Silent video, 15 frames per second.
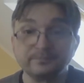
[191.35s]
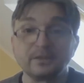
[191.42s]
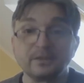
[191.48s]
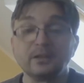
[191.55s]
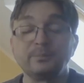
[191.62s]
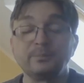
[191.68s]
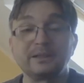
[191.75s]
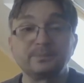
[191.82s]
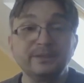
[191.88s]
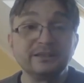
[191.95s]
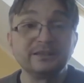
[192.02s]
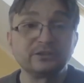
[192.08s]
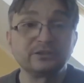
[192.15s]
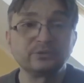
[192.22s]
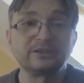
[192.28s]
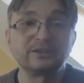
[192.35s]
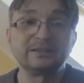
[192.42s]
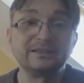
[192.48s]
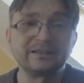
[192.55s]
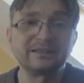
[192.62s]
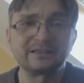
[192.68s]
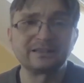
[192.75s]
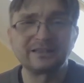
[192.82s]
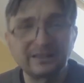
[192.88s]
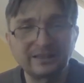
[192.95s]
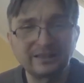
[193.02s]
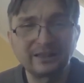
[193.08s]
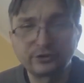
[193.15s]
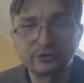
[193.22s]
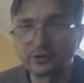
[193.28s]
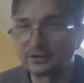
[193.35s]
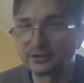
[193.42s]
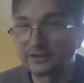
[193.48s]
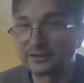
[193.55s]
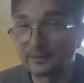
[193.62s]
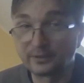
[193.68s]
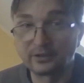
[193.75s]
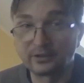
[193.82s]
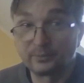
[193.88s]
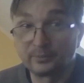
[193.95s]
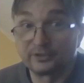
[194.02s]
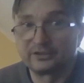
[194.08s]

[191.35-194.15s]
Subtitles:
But please note that these are not actual chemical bonds.